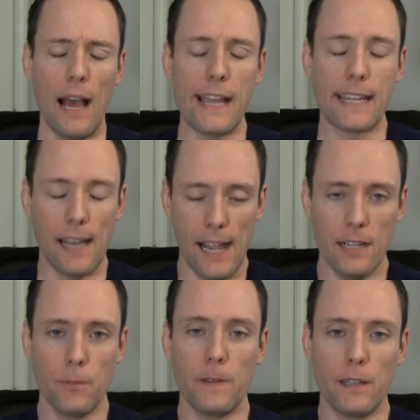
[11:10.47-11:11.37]
I
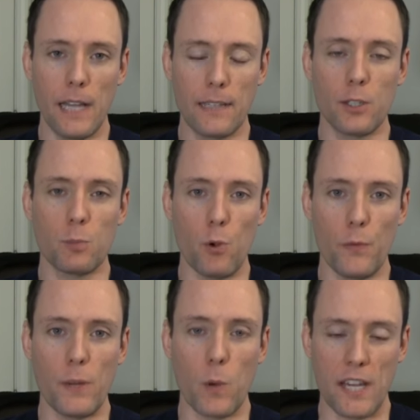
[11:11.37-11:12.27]
kind of feel like this
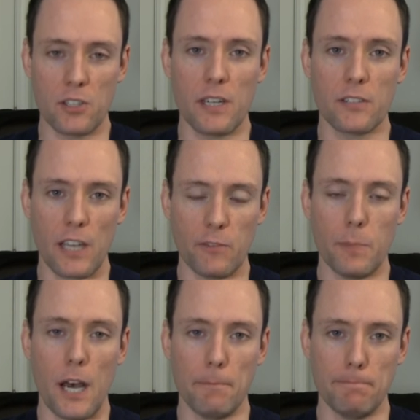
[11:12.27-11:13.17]
movie wasted its F
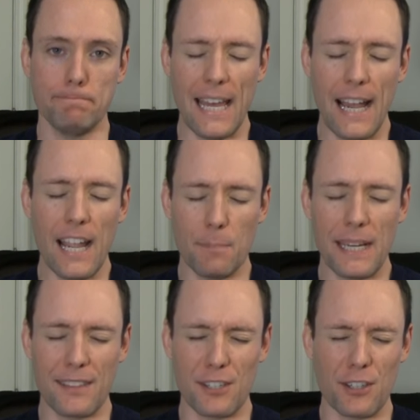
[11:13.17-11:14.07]
bomb. And I
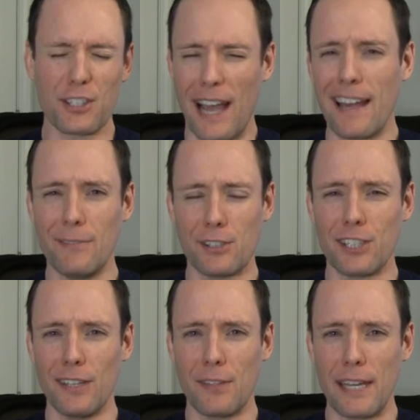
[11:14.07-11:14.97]
admit this is kind of a
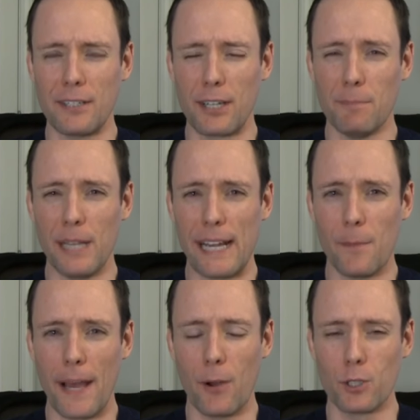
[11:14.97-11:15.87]
silly thing to complain
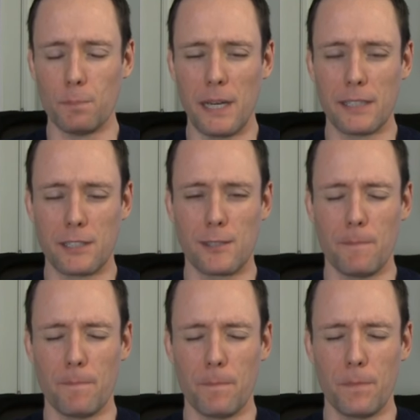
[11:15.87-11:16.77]
about, but
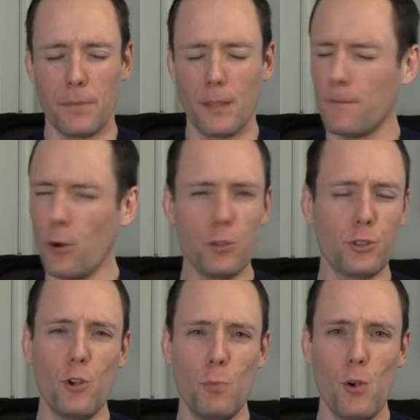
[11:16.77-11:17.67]
the
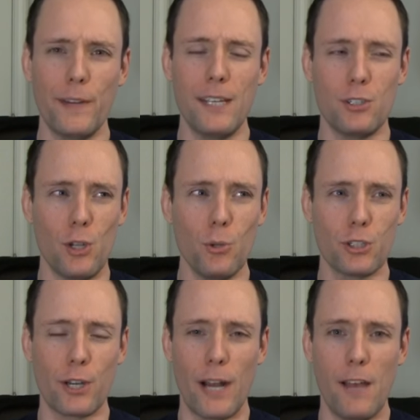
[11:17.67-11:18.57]
first two movies
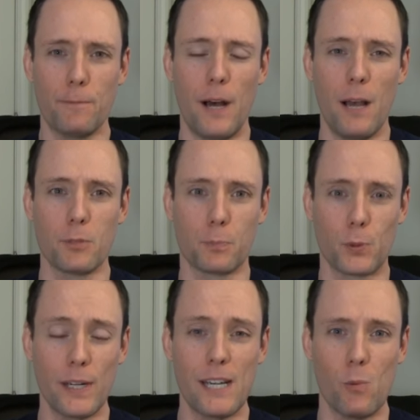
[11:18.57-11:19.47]
used their F-bombs
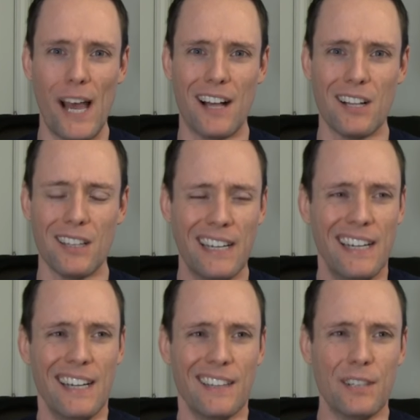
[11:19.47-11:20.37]
pretty well.
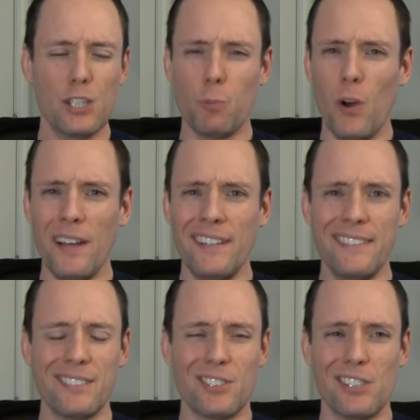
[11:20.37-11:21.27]
This
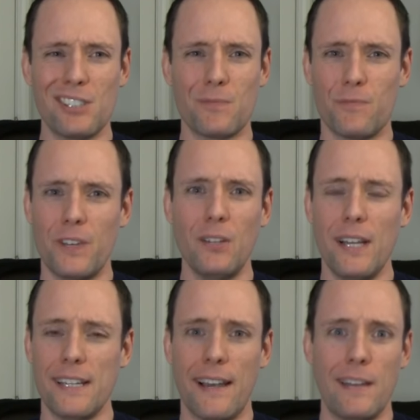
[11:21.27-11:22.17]
one just felt
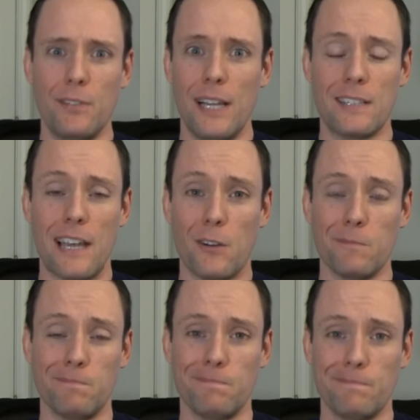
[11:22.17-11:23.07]
like kind of a
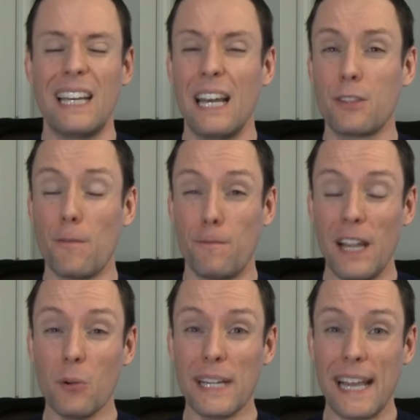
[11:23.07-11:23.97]
letdown. And at the
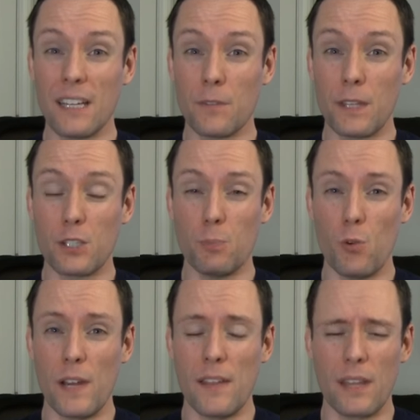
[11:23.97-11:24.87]
very end of this
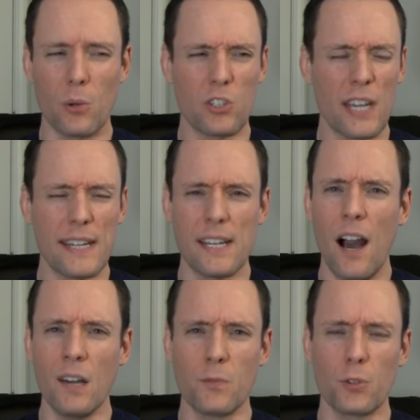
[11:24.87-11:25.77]
movie, there is a
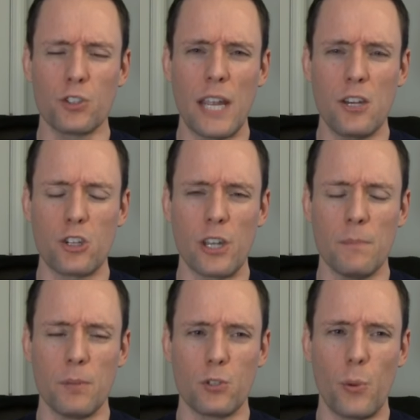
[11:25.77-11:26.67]

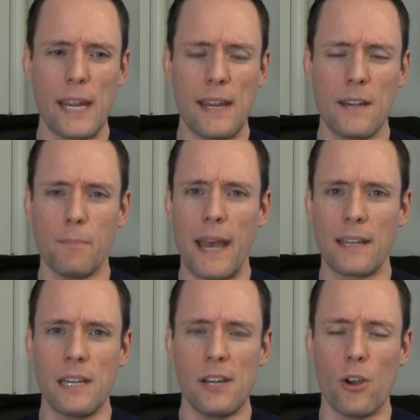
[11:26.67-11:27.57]
conversation between
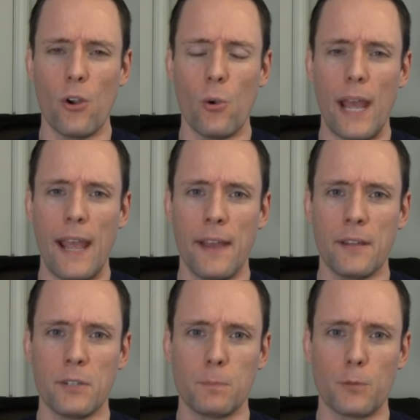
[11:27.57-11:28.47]
Magneto
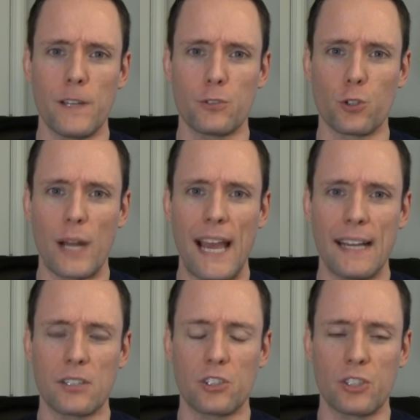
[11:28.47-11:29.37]
and Professor
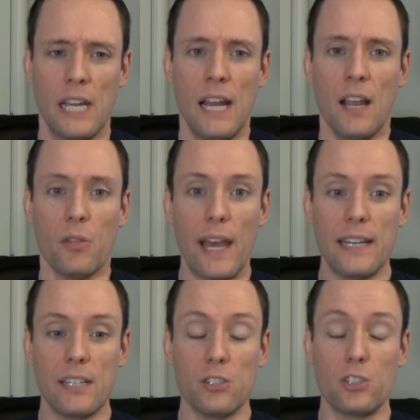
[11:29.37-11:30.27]
X that
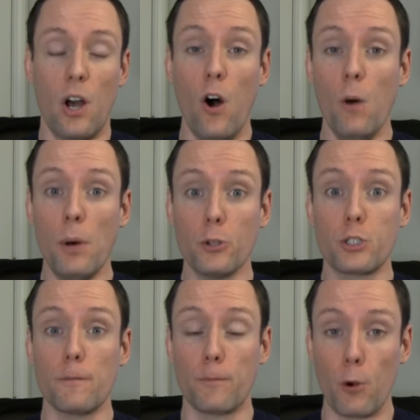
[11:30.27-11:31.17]
is
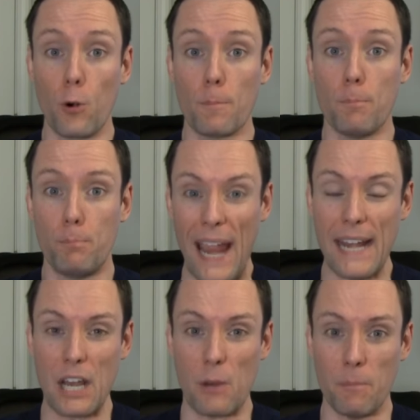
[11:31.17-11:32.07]
almost
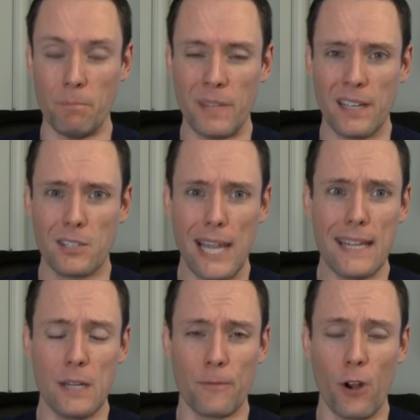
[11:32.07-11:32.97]
verbatim
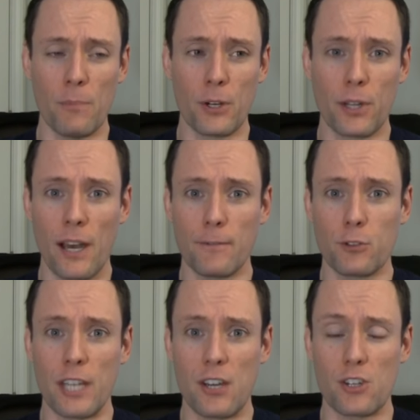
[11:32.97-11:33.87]
taken from their
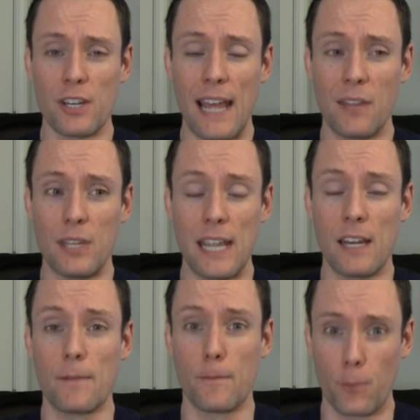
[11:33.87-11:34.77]
conversation at the
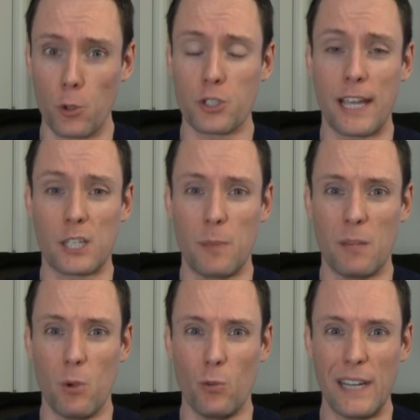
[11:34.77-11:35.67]
end of the first X
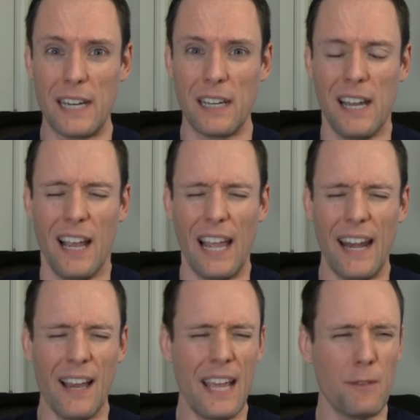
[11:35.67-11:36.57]
Men movie.
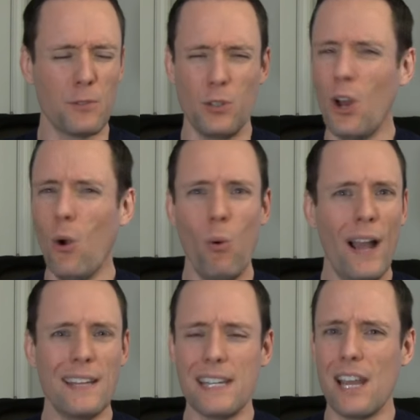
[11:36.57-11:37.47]
And I have no
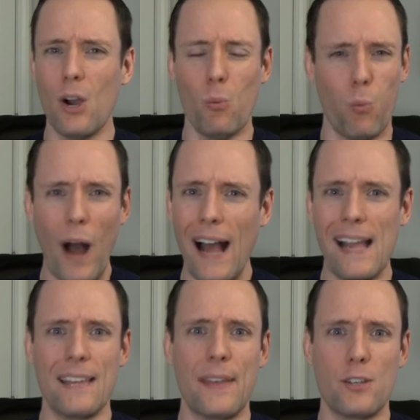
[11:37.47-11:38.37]
idea
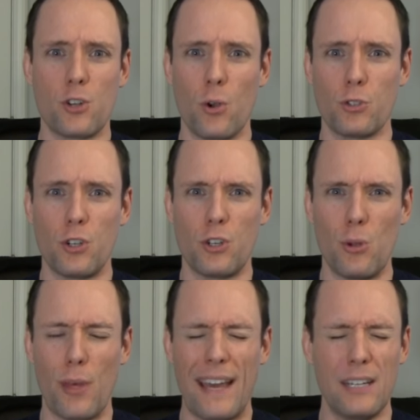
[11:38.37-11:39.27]
why they chose to
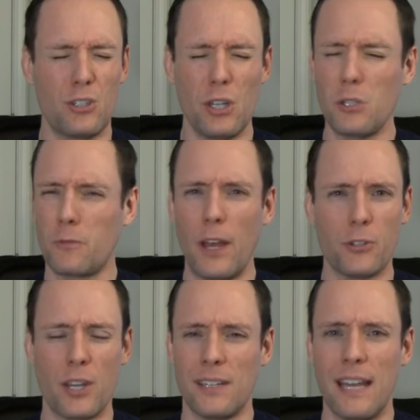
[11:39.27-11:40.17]
do that. It just
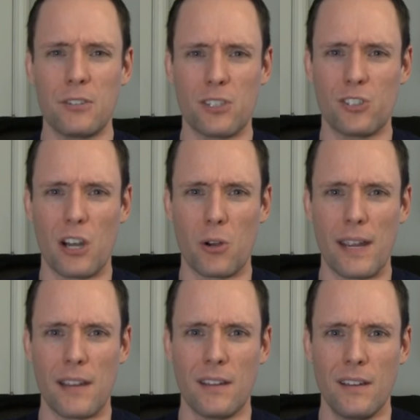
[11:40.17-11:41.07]
felt
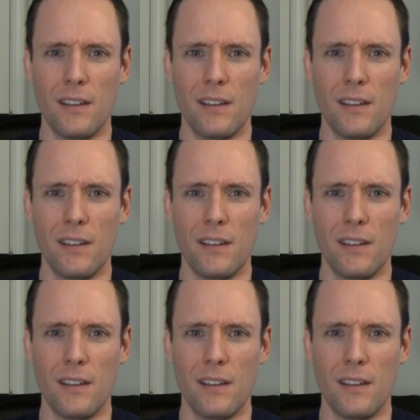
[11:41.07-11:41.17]
unnecessary.